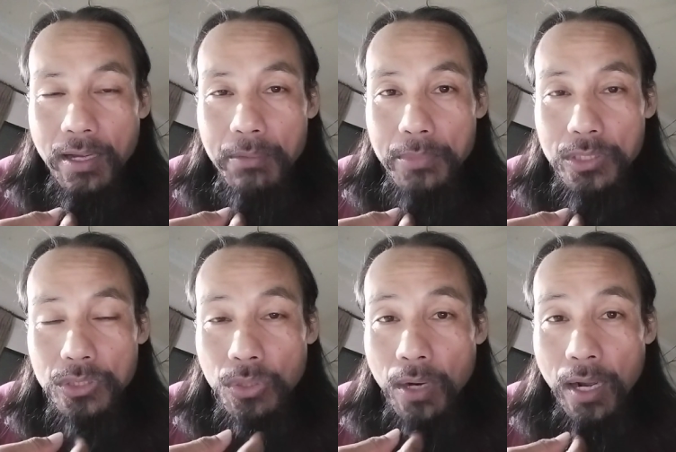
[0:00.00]
I
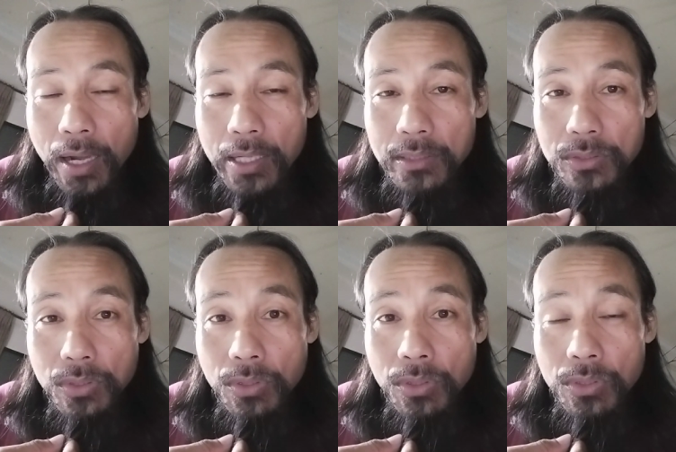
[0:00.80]
miss your eyes,
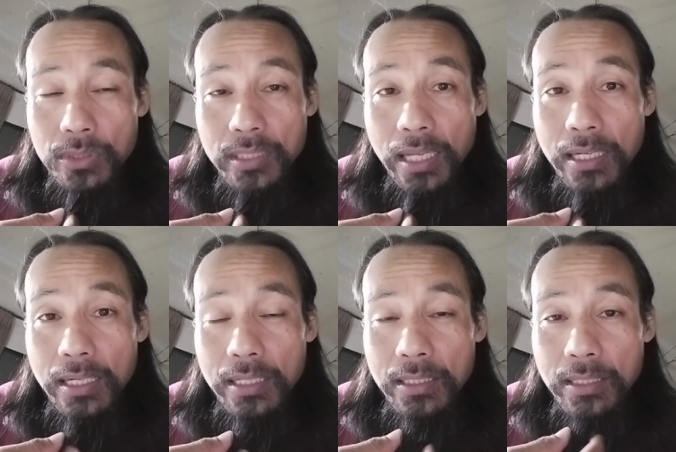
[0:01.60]
oh
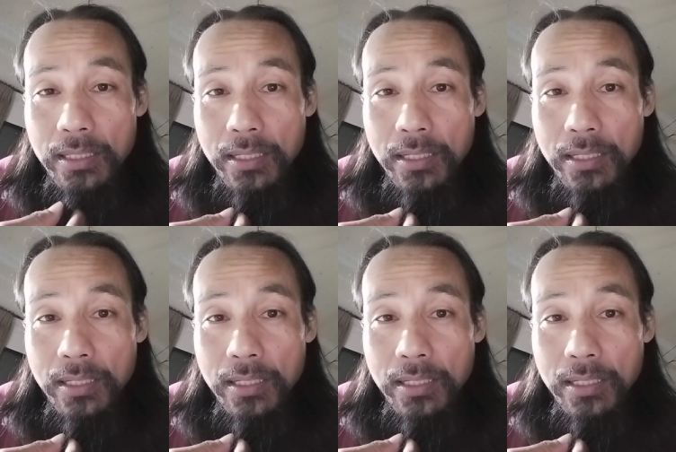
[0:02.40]
Celine.